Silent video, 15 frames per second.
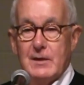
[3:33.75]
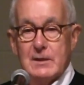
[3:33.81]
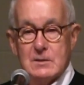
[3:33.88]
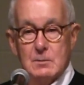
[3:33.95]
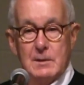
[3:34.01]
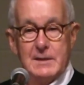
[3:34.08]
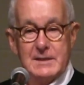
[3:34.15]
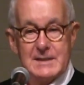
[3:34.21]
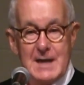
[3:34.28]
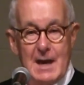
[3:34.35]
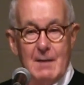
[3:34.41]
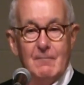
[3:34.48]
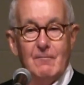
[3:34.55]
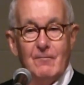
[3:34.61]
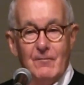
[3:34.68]
is one of the
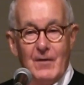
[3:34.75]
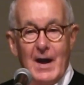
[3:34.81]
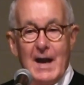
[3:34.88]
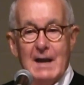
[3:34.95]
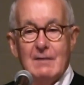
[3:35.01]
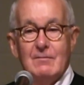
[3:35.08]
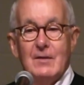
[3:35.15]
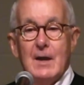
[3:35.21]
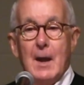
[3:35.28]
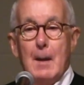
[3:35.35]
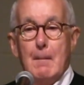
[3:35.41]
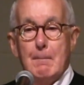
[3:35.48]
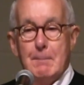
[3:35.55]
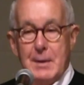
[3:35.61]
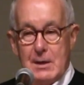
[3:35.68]
top 5
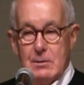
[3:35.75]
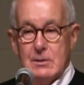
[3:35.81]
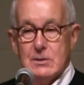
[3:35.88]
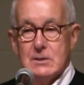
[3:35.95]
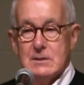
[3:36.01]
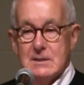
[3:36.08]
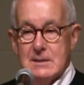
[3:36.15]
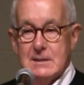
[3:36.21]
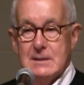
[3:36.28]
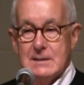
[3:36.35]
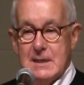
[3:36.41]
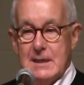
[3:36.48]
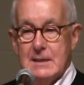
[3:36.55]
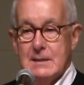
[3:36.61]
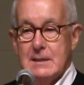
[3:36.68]
parishes in
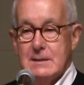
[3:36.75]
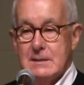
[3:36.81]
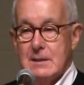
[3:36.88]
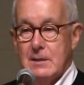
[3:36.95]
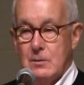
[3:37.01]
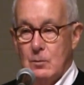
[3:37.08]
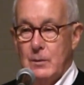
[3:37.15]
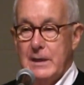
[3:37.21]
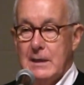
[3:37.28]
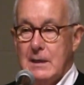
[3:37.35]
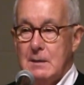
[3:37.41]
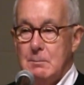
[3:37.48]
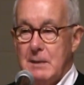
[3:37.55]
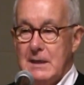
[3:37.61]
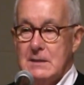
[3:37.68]
attendance on a
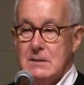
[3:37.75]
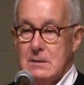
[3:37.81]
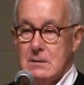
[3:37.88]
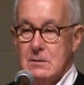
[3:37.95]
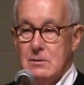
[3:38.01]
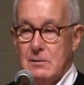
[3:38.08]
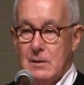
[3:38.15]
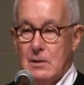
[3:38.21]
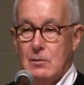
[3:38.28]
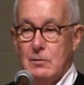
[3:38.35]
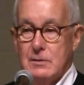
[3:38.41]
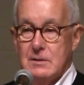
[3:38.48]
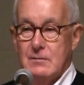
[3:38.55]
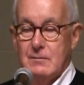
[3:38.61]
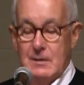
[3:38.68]
weekly basis during the
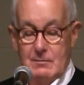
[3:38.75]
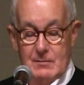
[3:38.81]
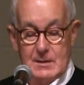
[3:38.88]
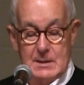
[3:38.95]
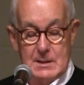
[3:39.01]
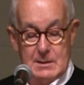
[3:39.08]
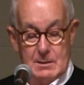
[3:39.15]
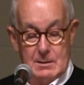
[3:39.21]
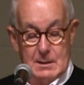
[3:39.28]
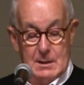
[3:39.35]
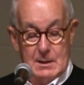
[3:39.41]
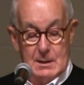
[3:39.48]
course of every year.